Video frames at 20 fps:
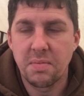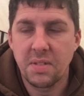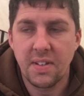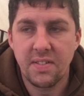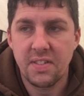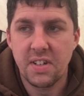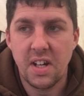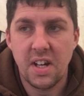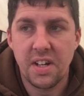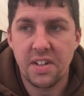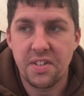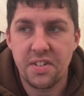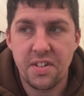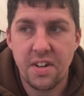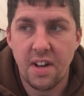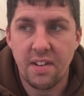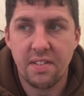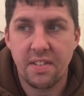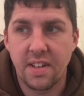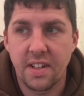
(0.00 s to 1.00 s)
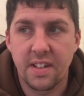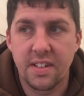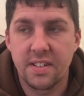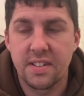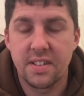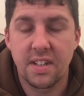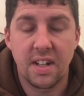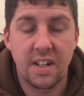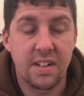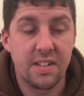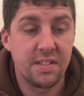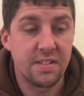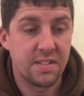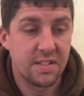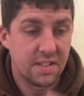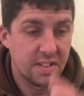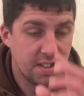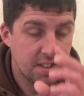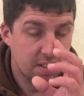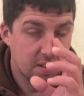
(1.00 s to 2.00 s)
I haven't heard nothing, so
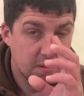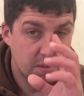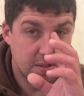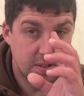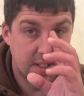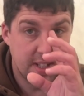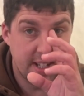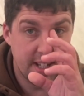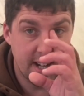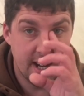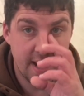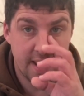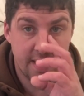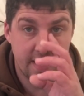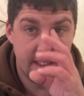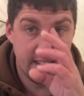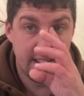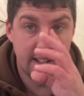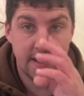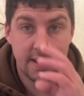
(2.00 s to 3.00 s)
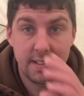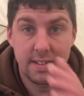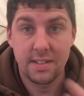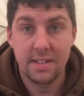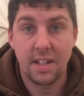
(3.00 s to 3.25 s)
seen anything.